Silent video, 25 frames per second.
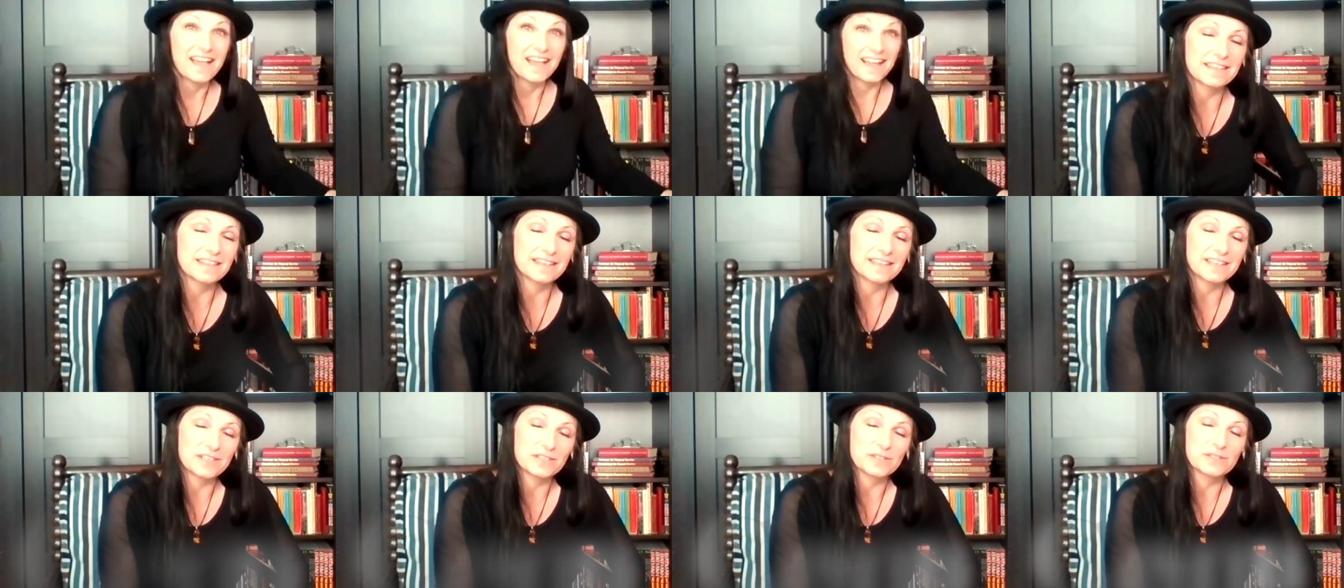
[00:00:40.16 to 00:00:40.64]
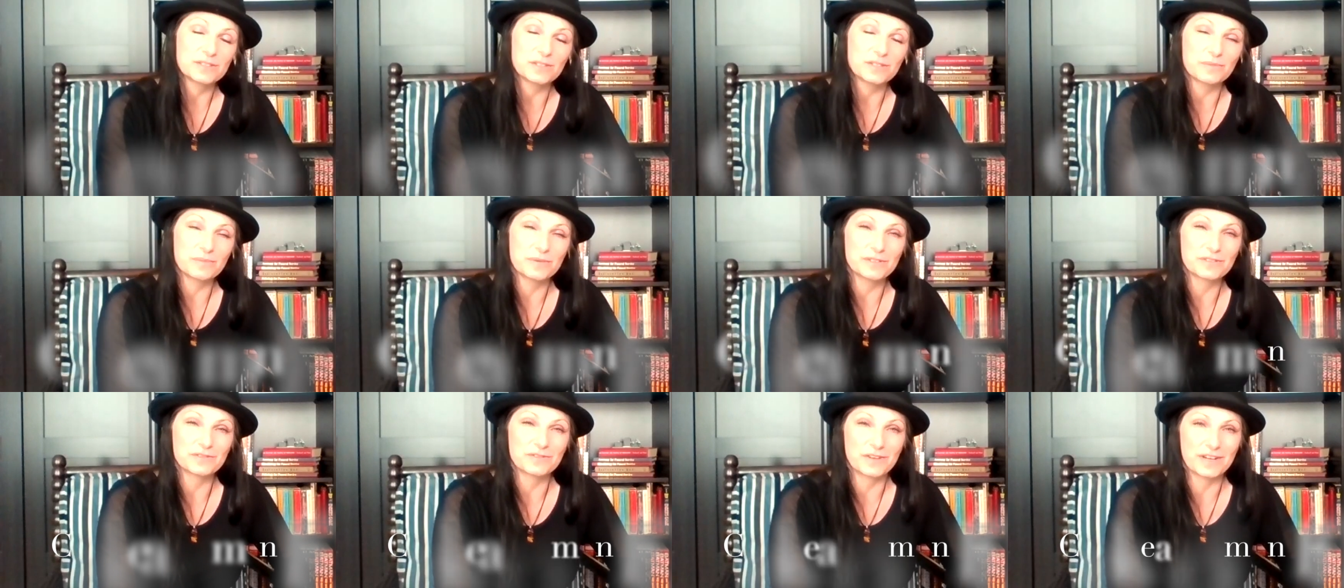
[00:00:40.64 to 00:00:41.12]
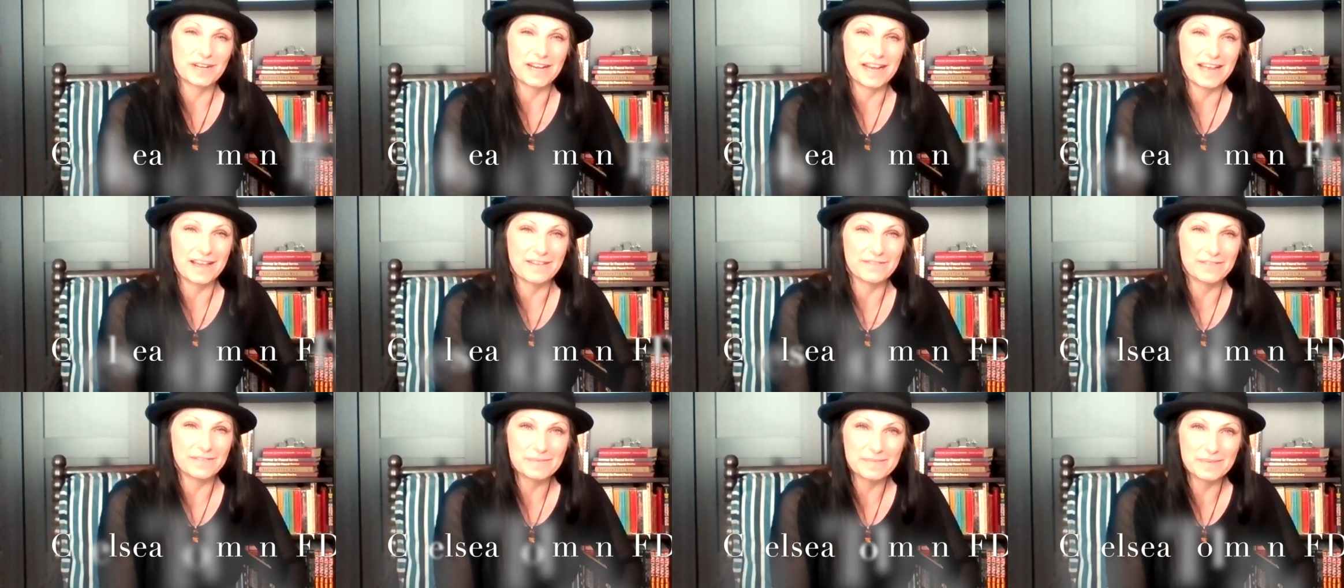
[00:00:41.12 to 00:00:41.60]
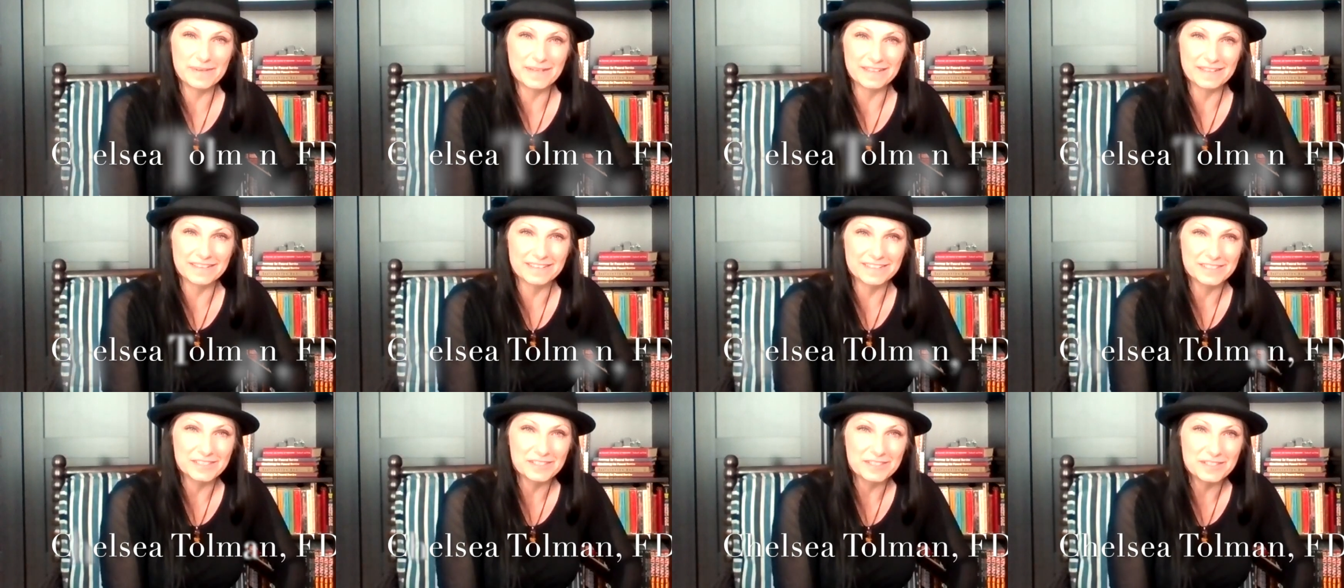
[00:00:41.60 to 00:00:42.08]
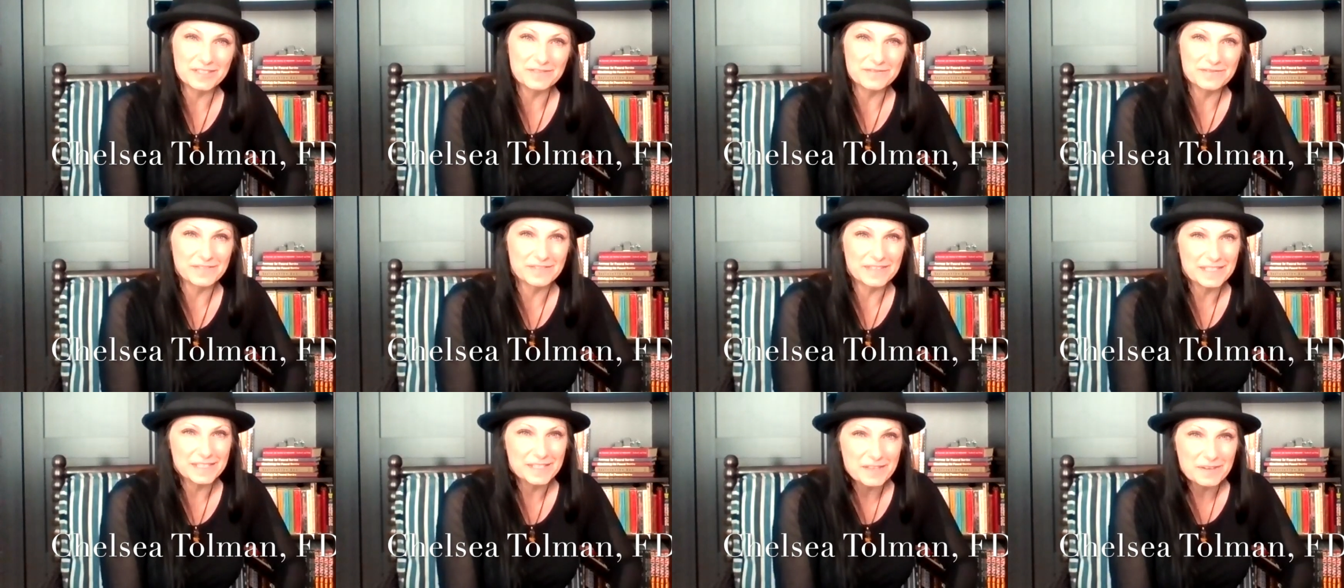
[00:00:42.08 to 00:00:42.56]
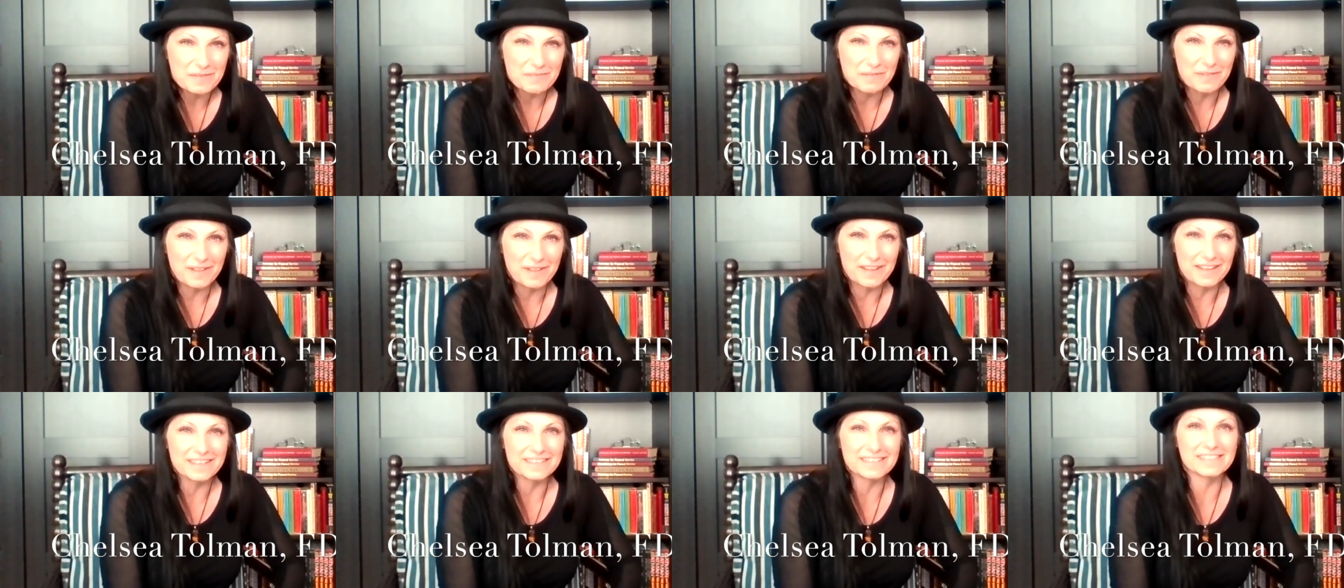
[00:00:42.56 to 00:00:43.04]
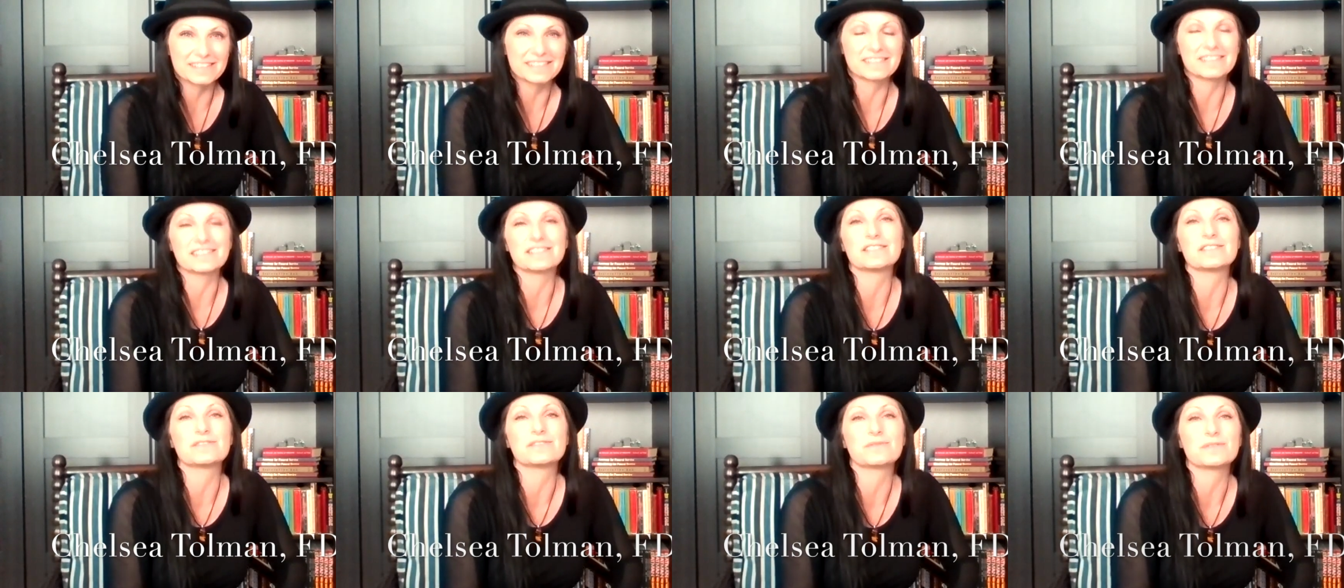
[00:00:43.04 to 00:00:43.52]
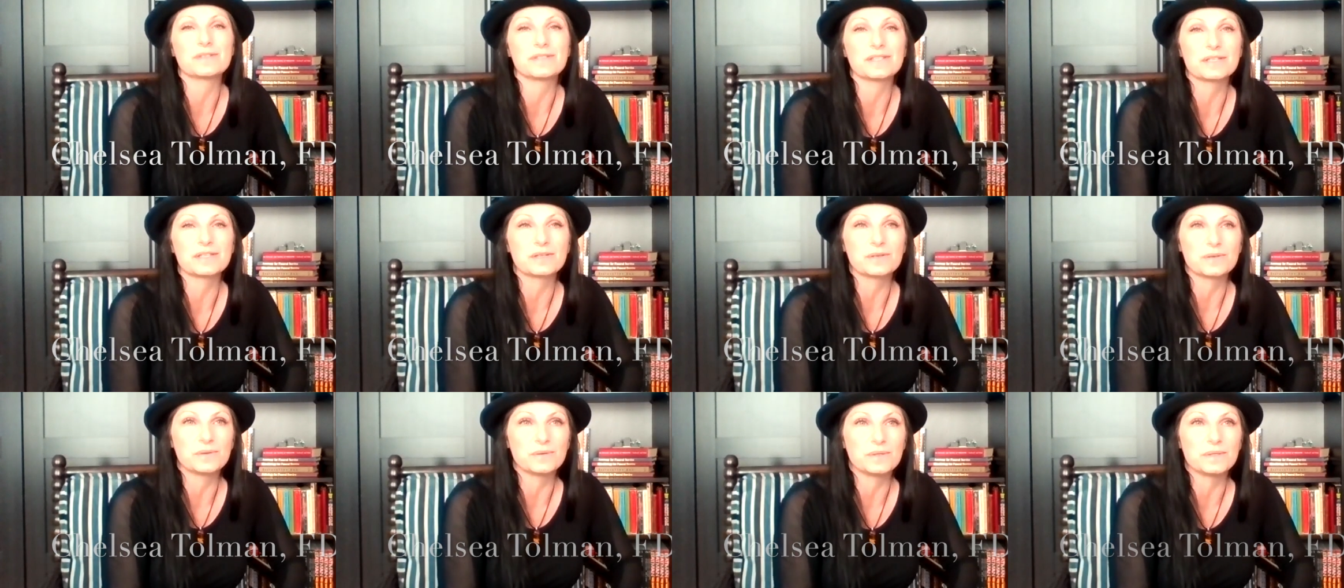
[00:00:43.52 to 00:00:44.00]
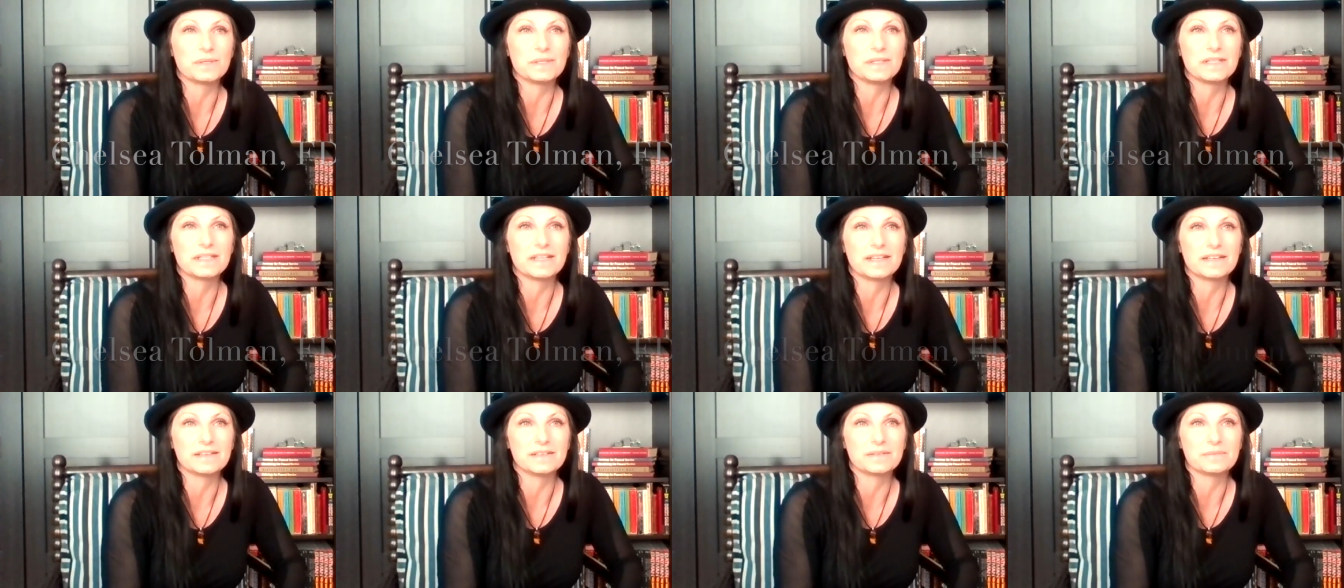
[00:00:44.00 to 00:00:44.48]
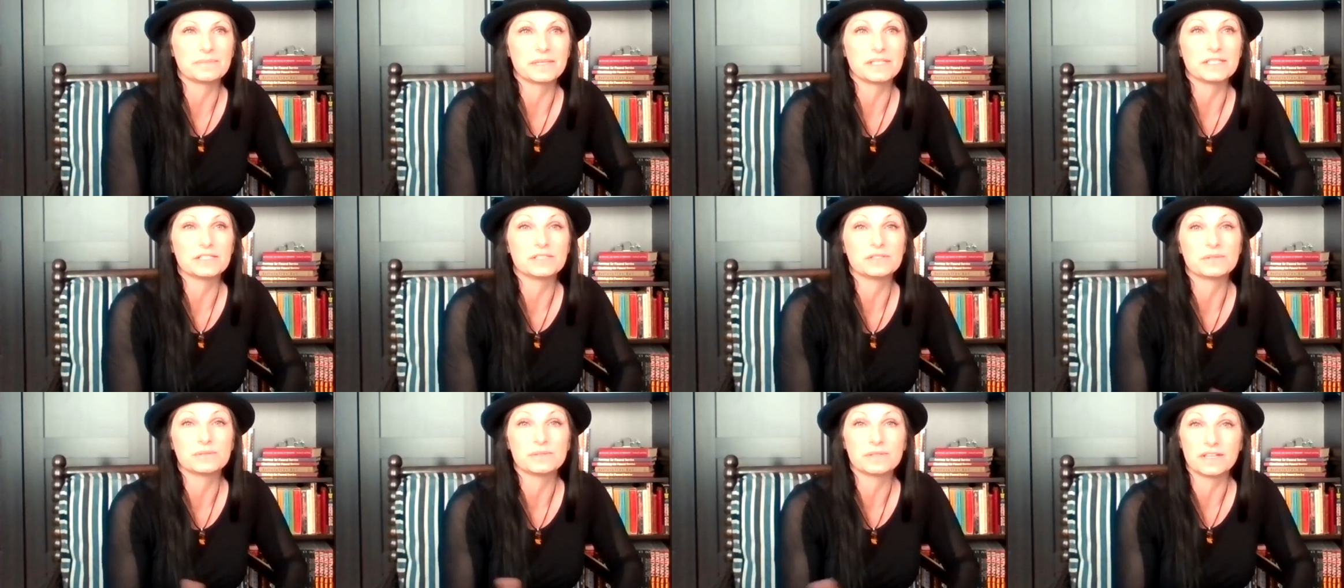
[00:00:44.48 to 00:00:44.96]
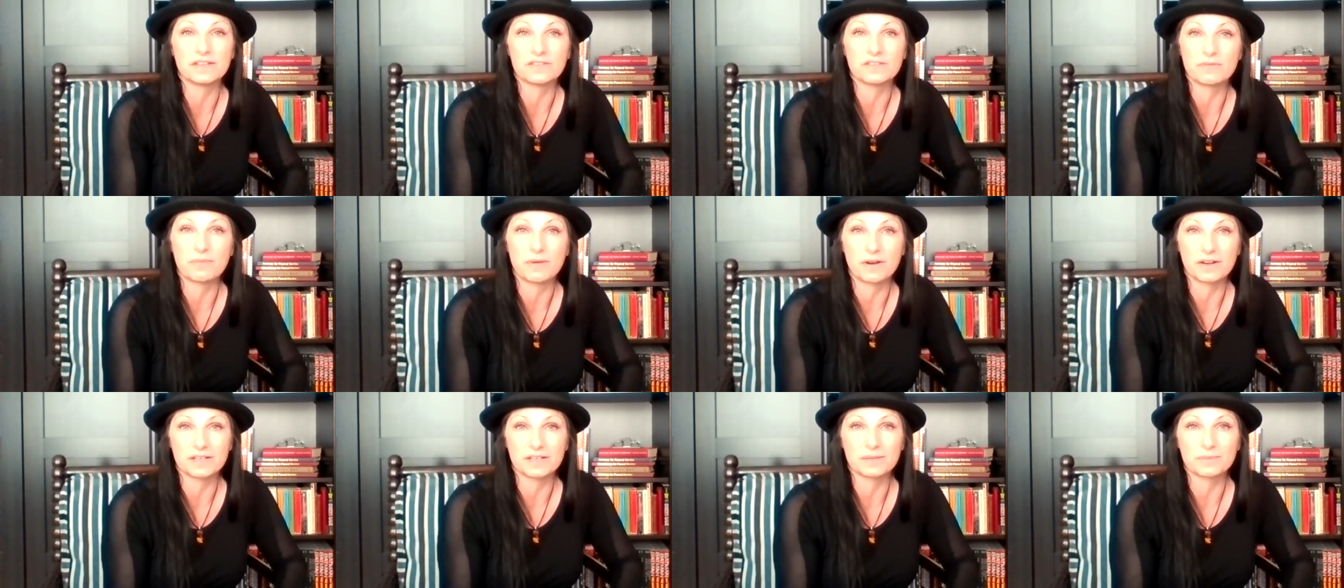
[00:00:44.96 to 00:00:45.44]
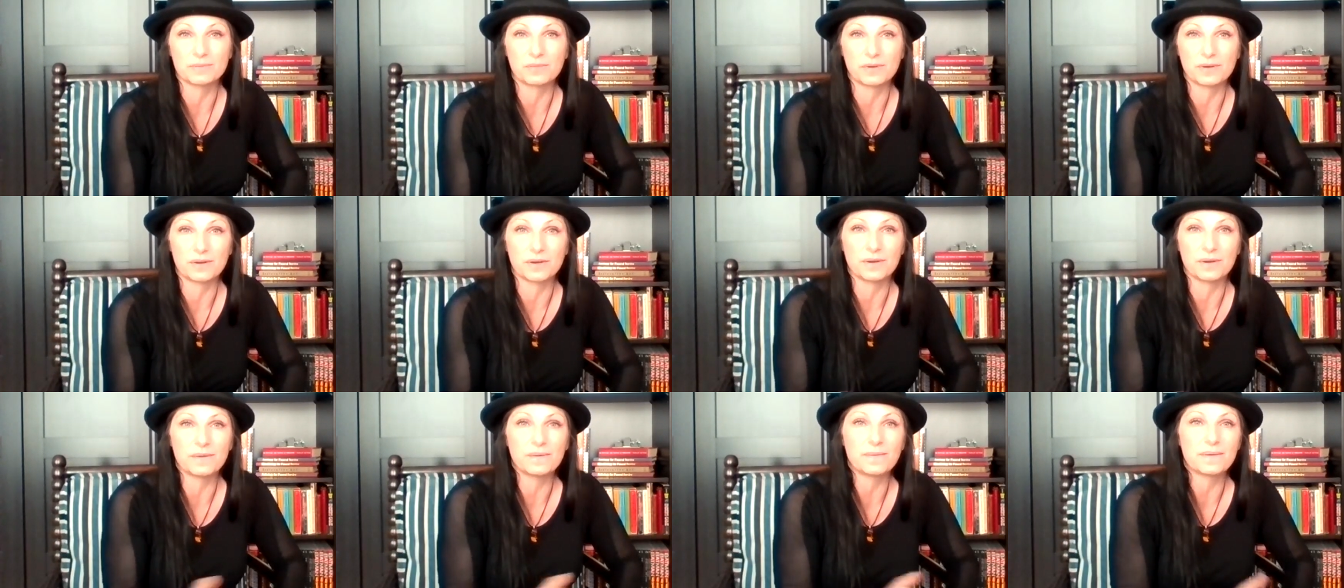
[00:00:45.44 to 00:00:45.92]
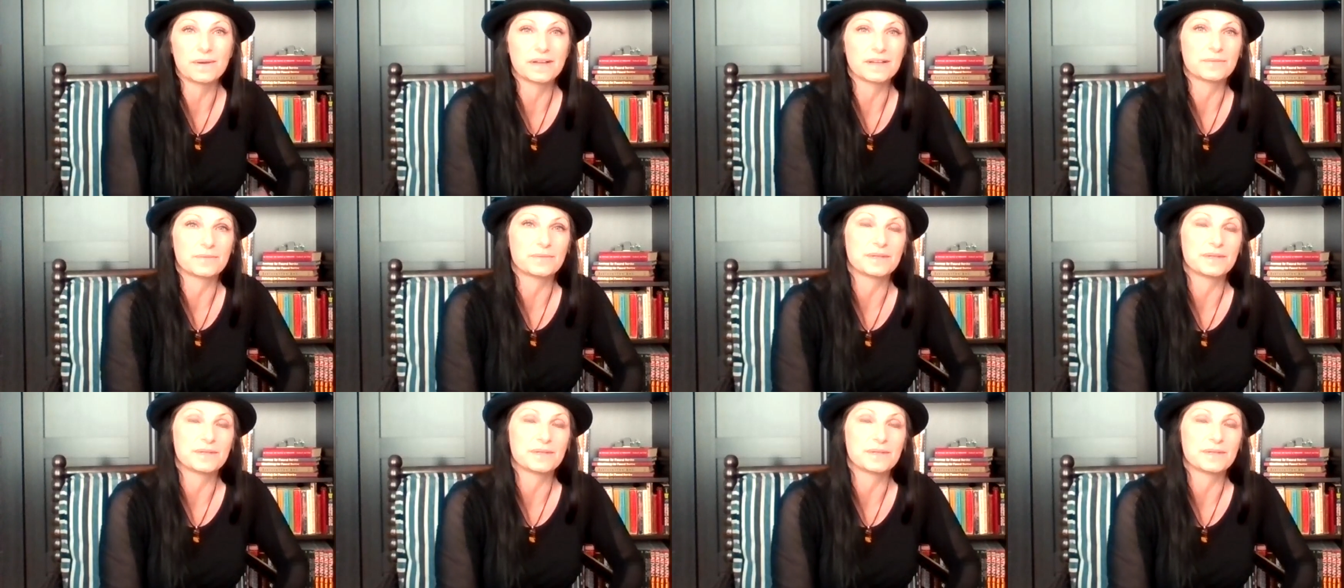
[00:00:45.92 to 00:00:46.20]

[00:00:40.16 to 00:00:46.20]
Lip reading: Thank you so much for having me on your video blog. This is really cool. I do love Parting Pro.